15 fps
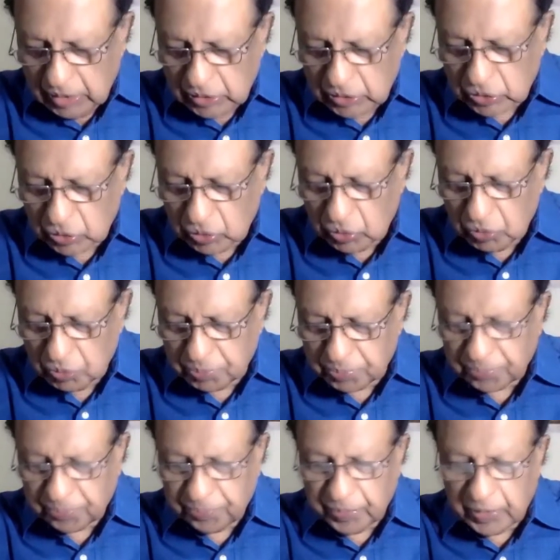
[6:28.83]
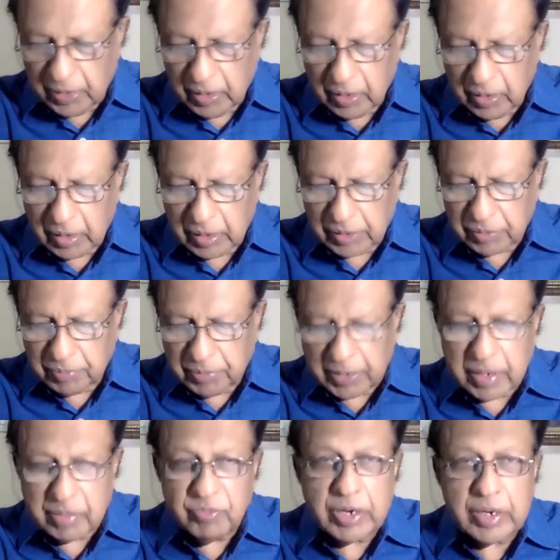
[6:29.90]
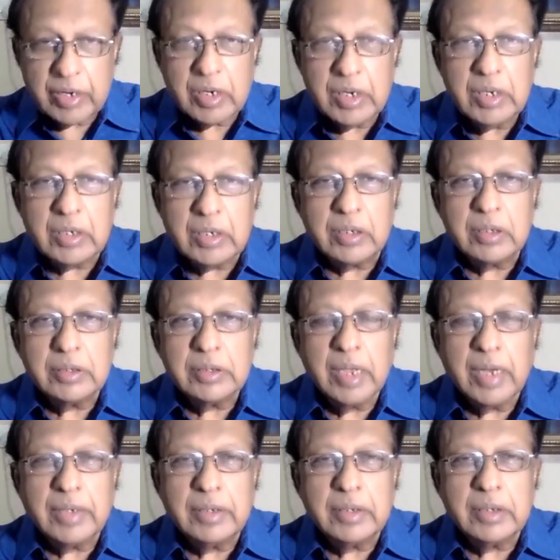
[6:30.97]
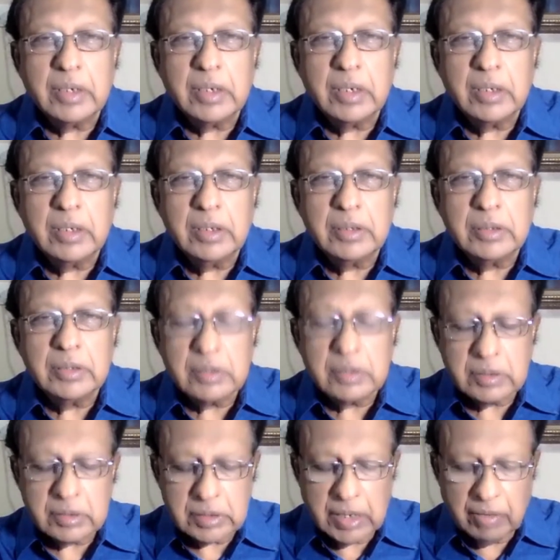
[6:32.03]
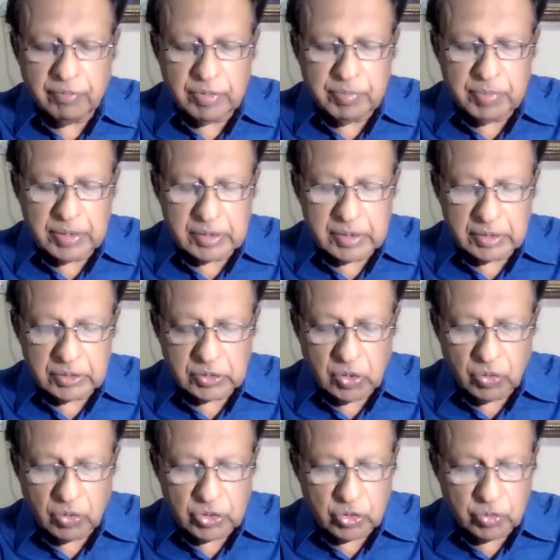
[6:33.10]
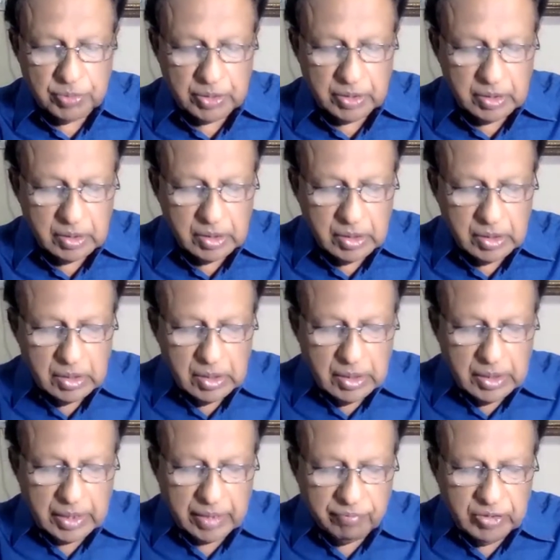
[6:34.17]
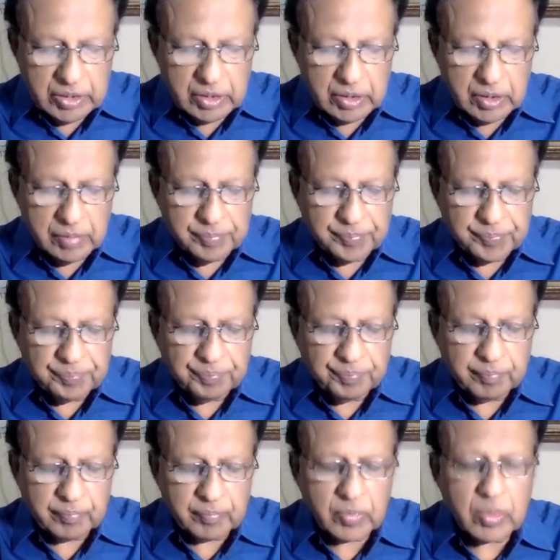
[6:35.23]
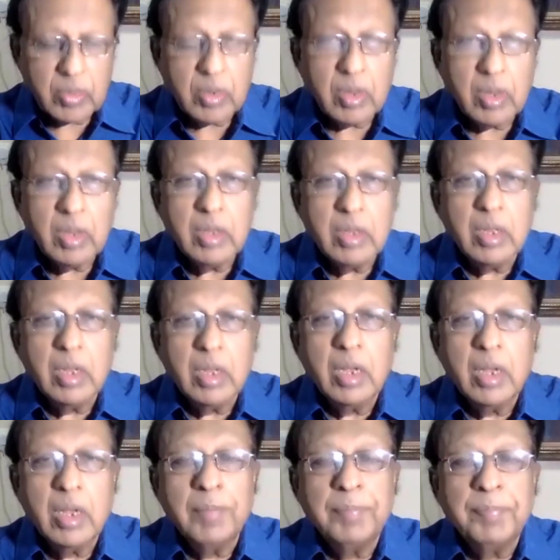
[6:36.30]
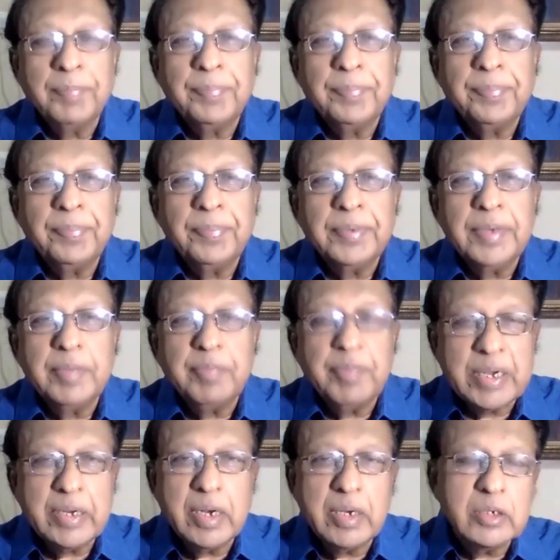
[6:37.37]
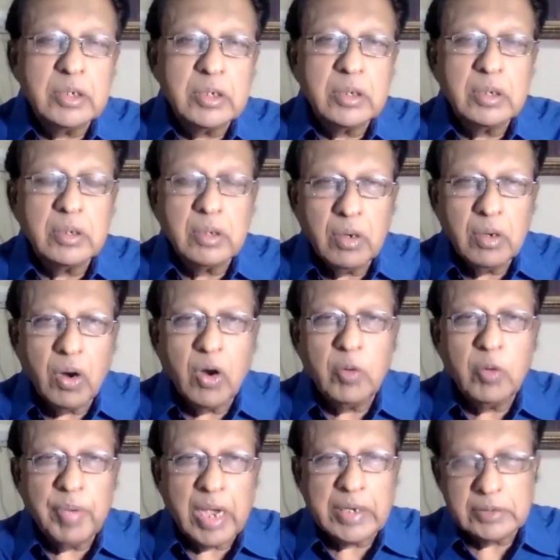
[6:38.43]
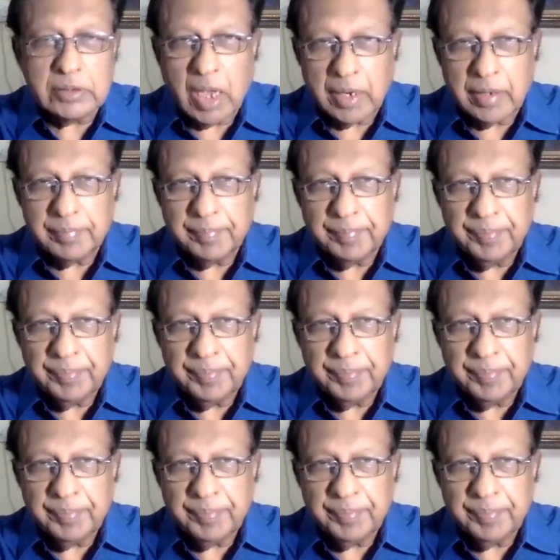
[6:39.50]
So the, it became very clear that uh, this government is going to be heavily uh, dependent on Pakistan.